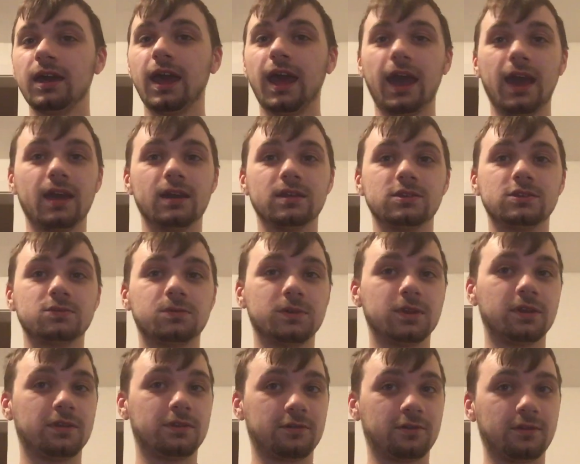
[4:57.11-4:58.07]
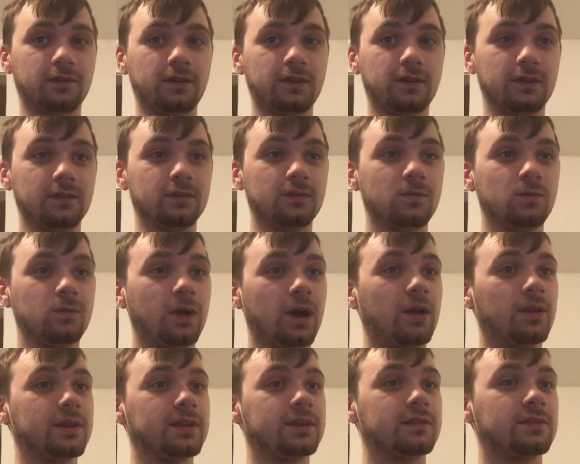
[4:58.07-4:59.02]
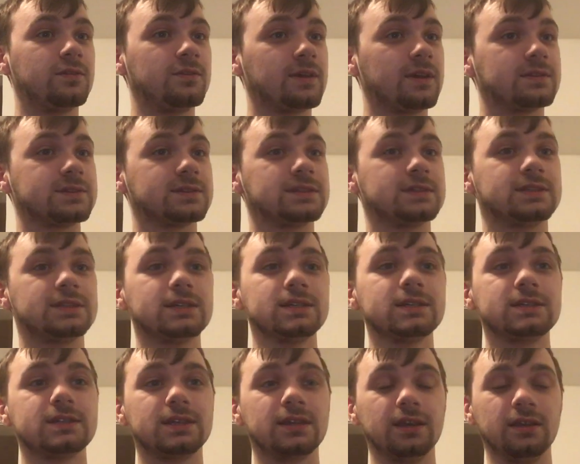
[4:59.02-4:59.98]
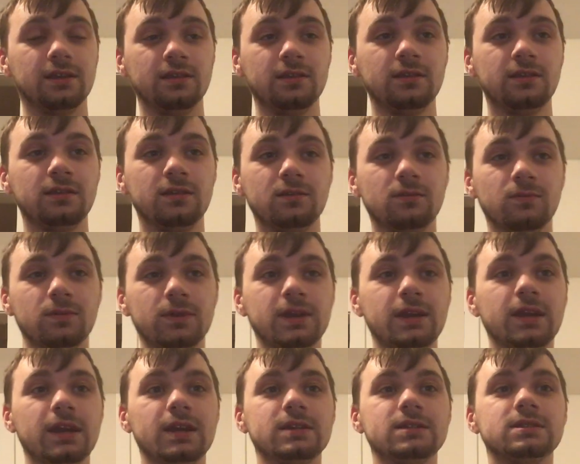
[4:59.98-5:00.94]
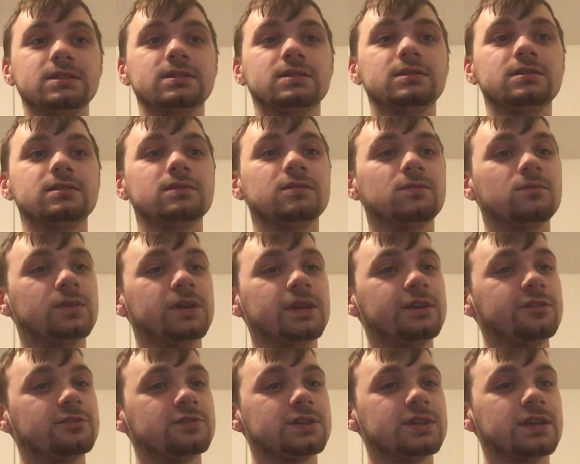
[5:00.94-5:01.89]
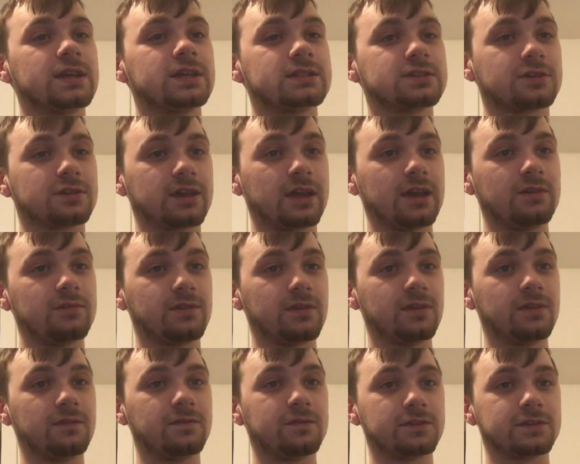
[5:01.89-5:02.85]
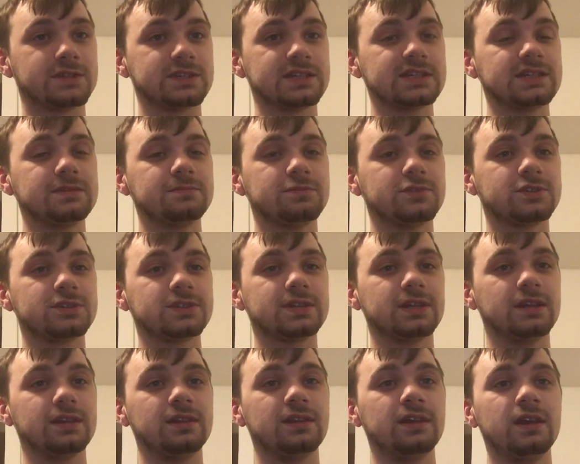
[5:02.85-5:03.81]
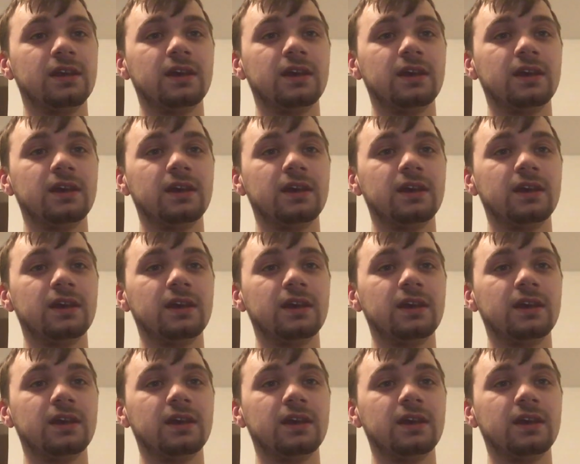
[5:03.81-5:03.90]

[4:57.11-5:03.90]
and 2013, while in 2016, wind energy has accounted for 16%